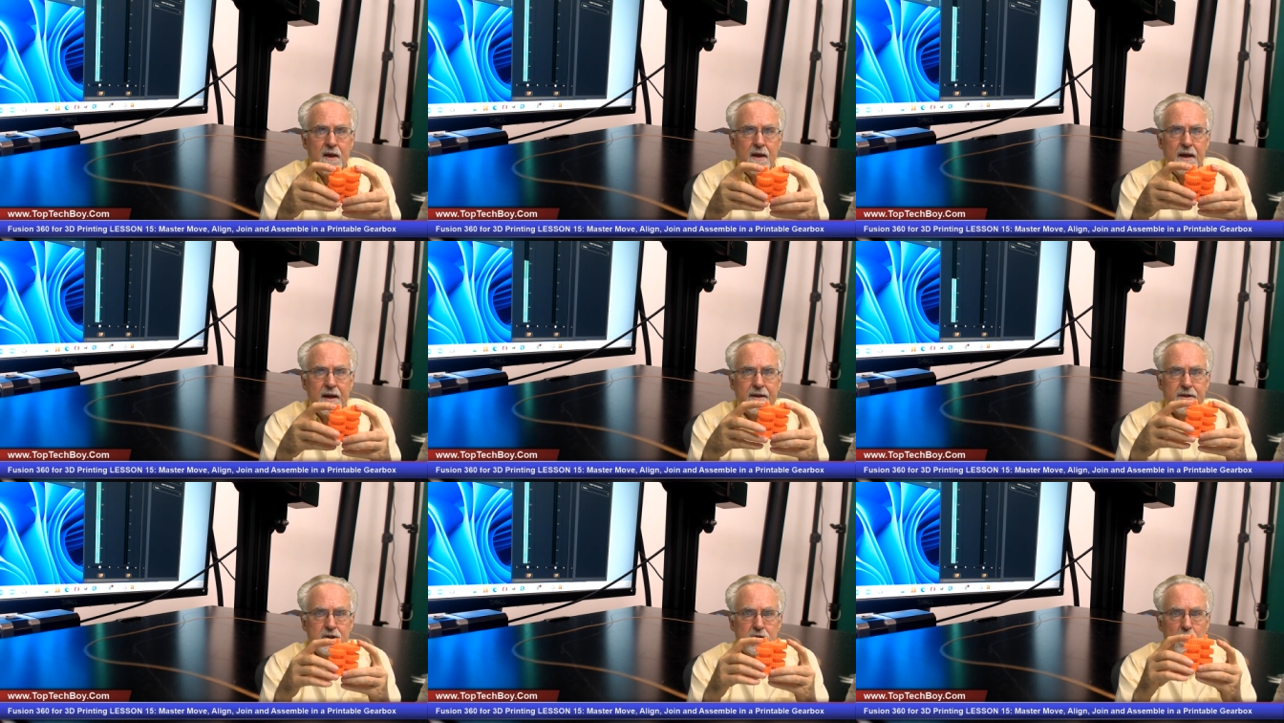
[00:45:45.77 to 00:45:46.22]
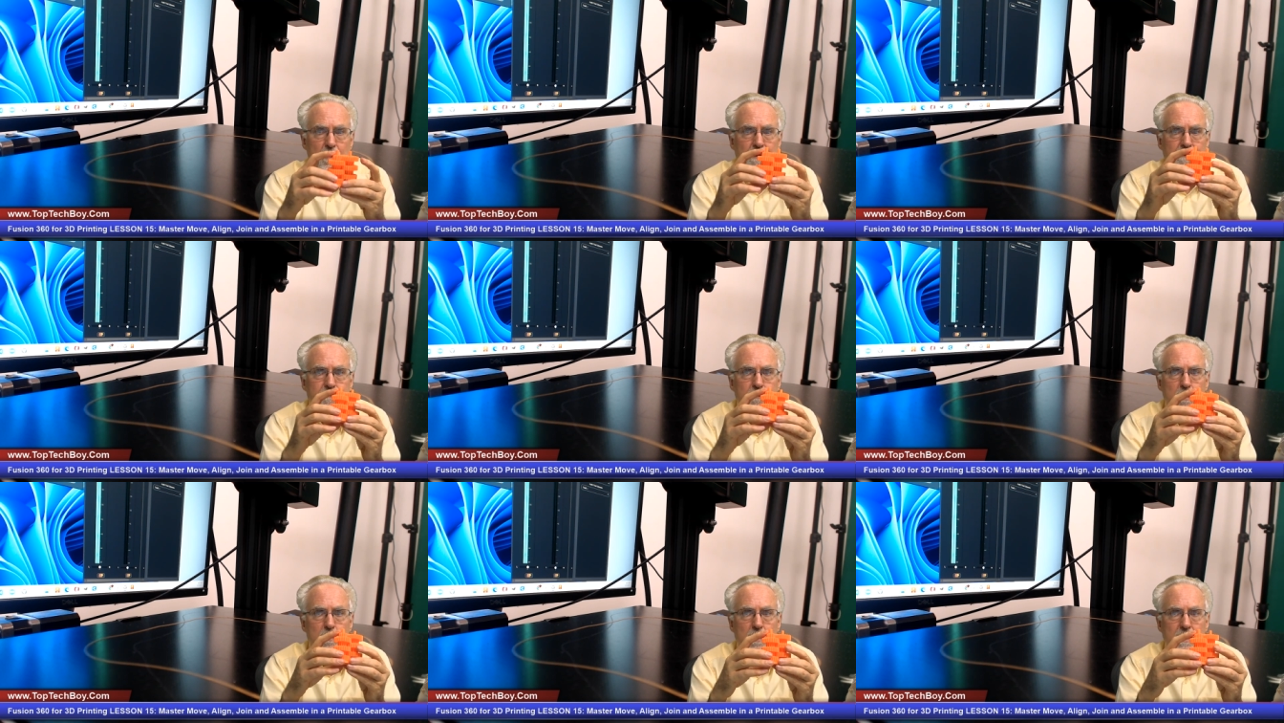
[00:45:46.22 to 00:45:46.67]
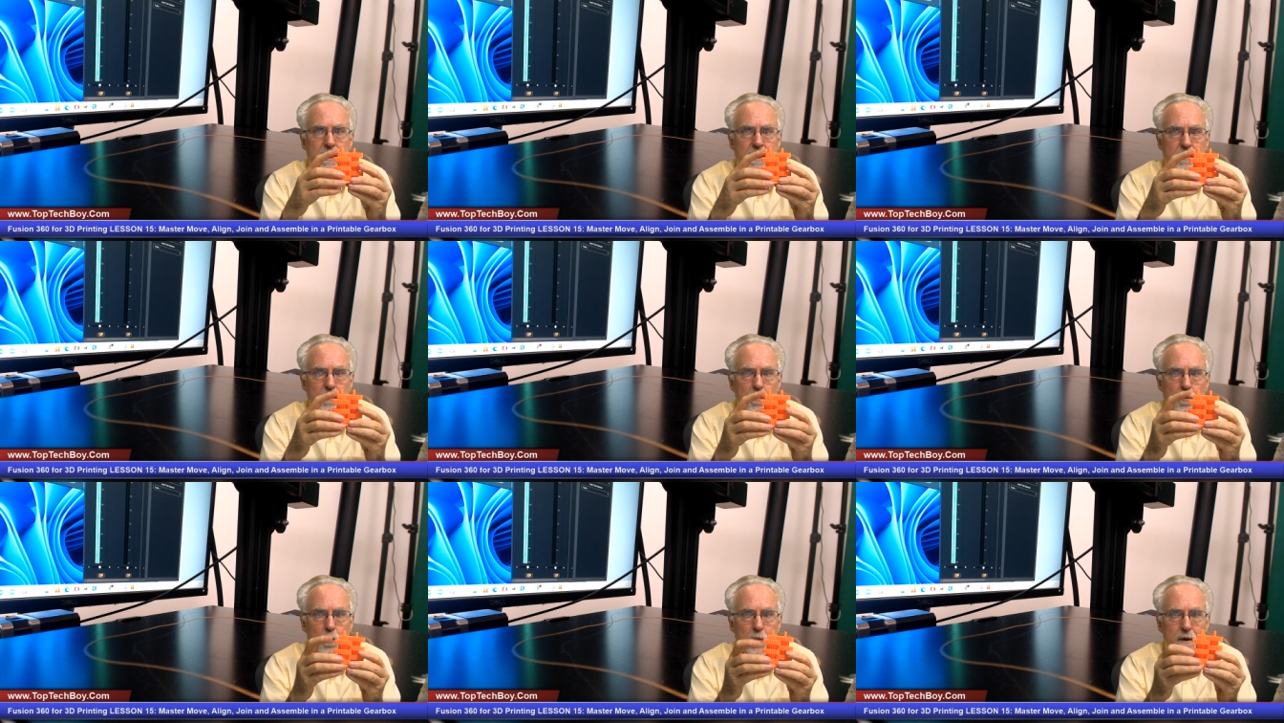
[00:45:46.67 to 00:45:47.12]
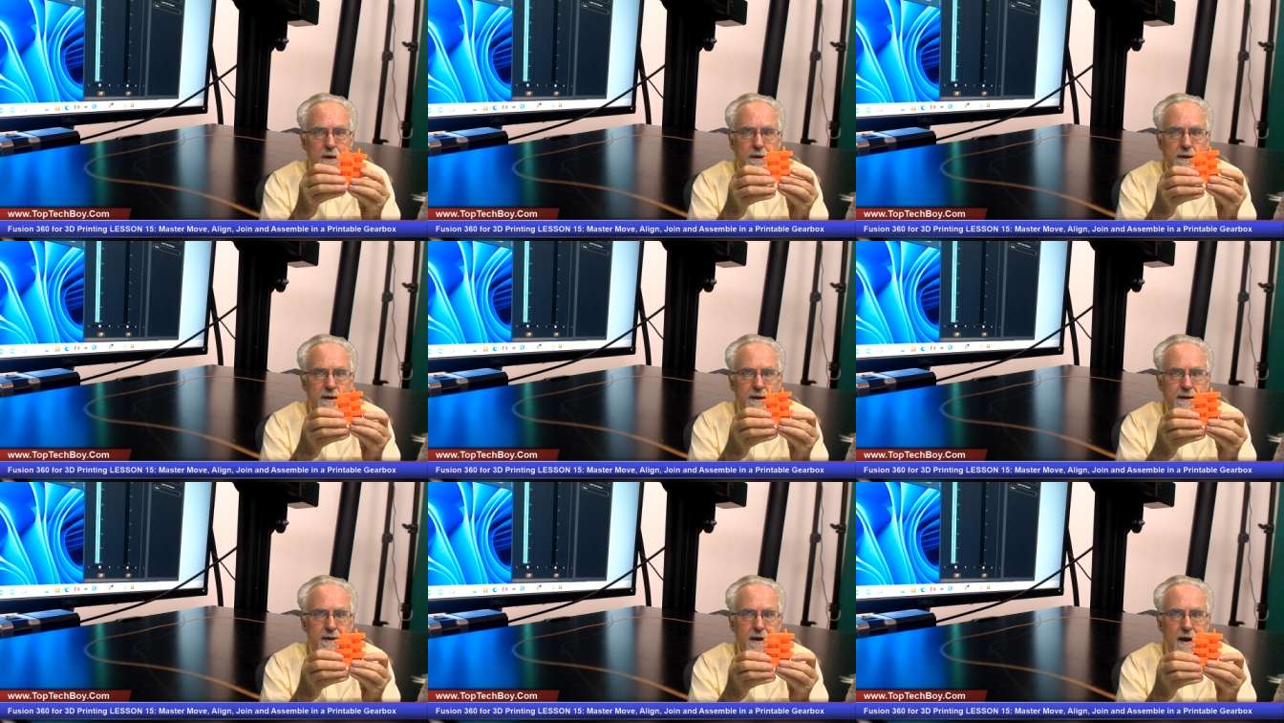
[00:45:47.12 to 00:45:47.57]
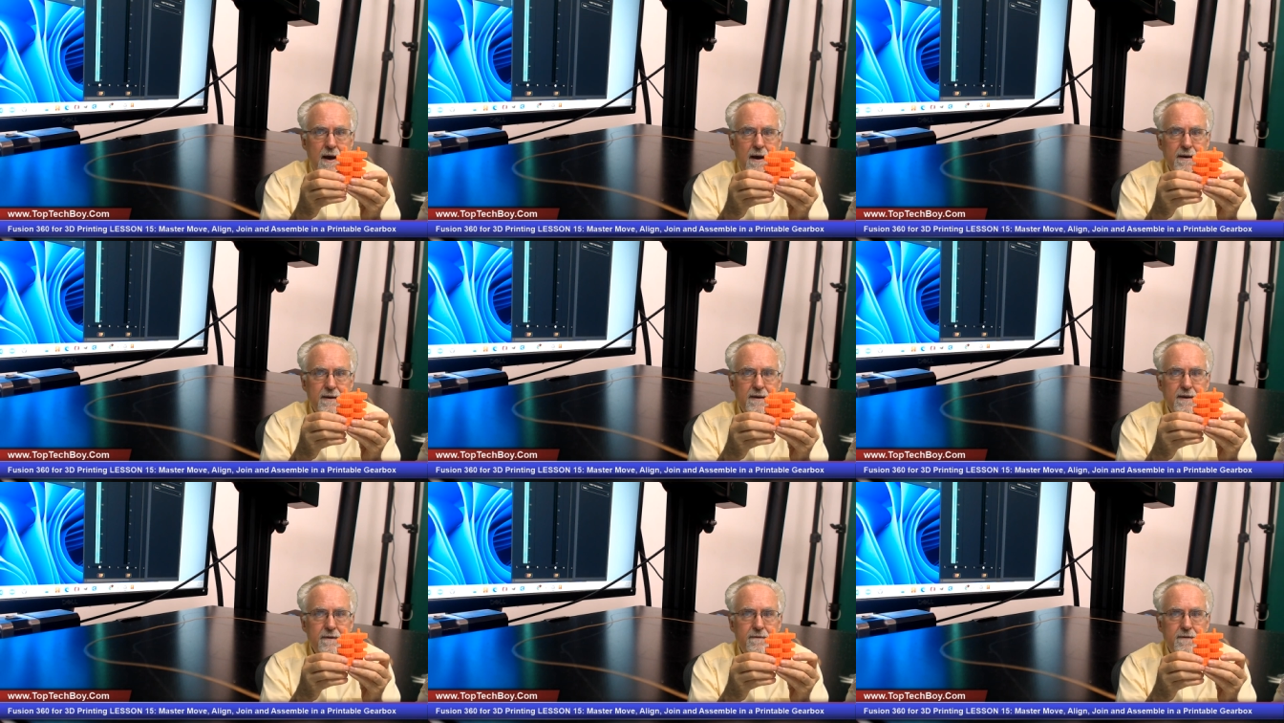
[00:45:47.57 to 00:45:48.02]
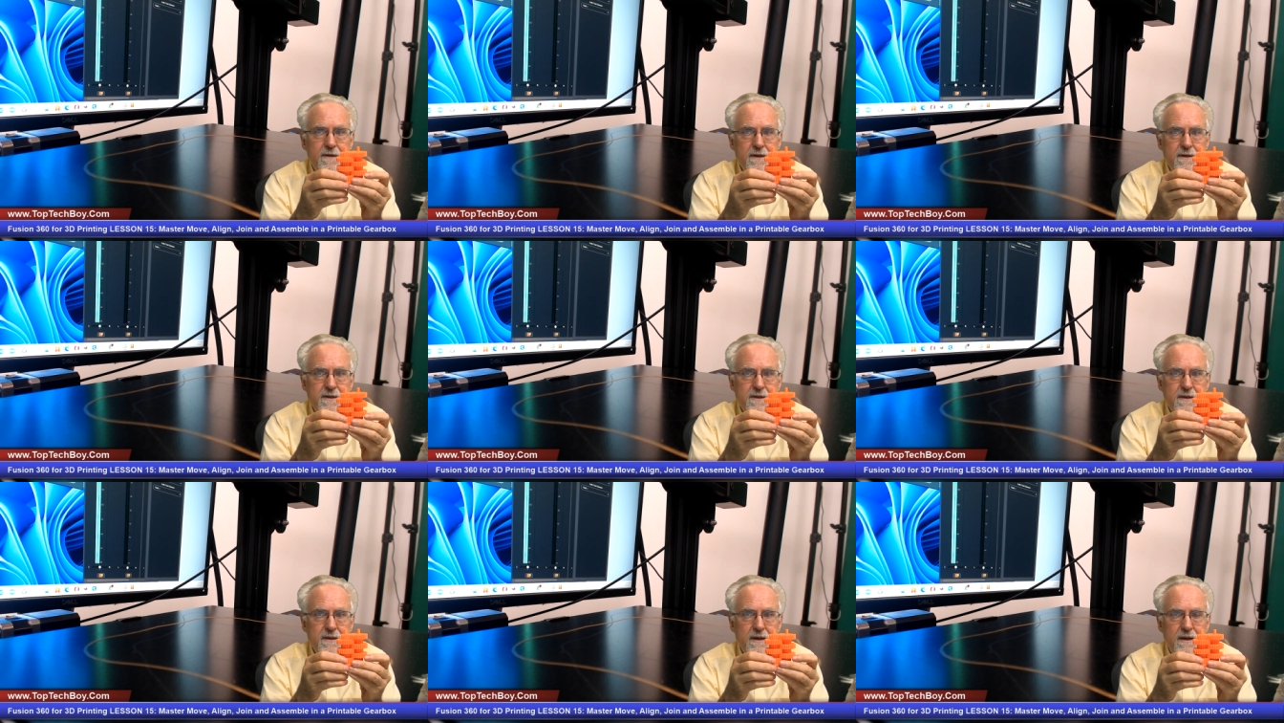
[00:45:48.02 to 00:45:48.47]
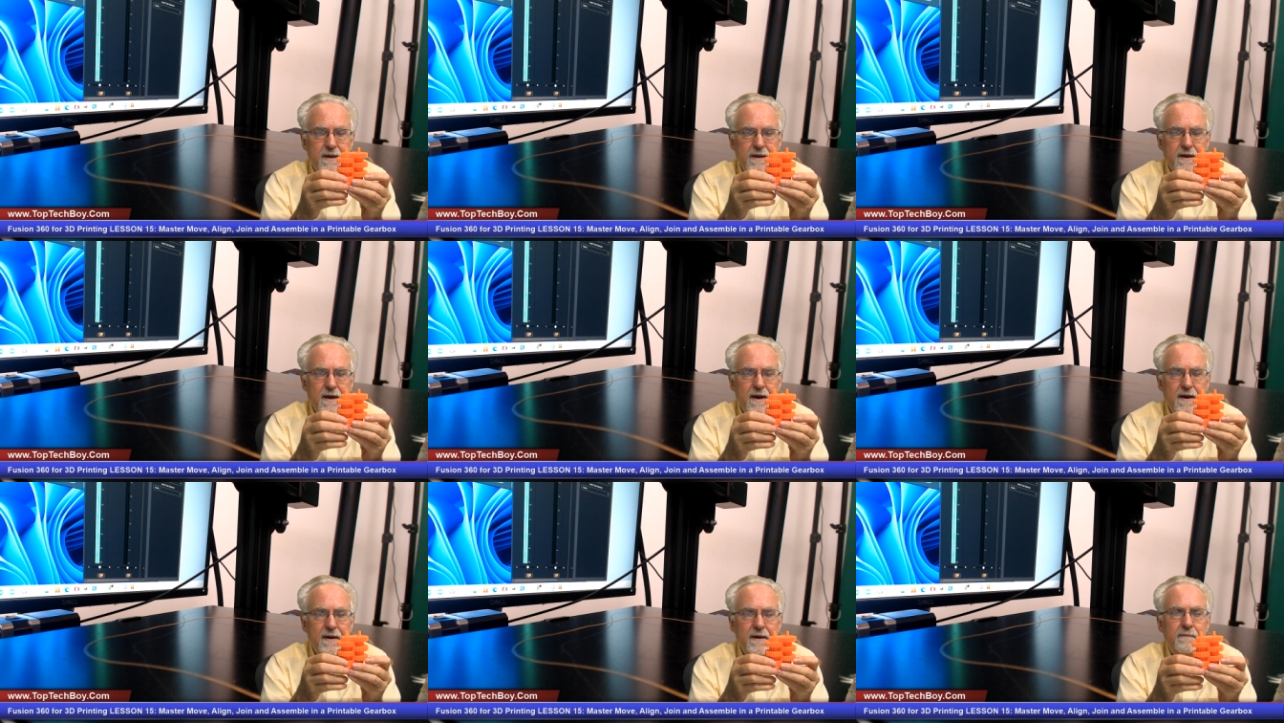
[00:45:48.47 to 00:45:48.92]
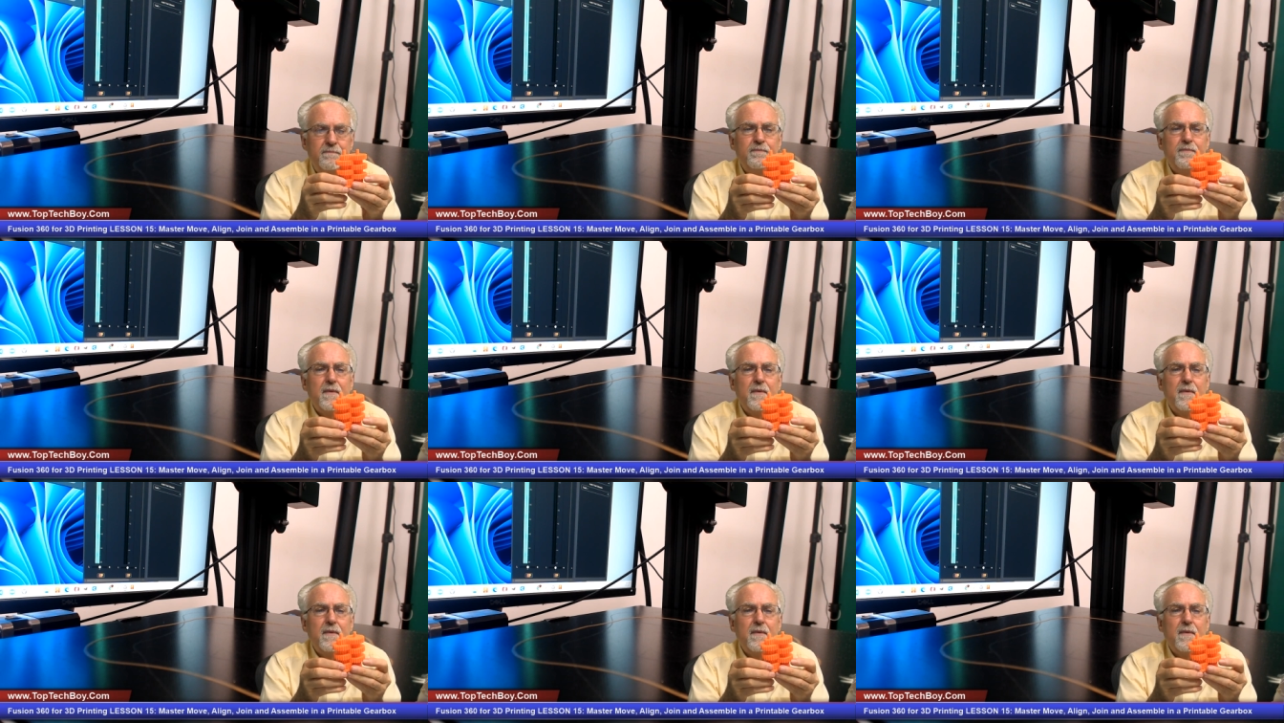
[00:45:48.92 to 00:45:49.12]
And so if we were going to really uh, give this thing, uh,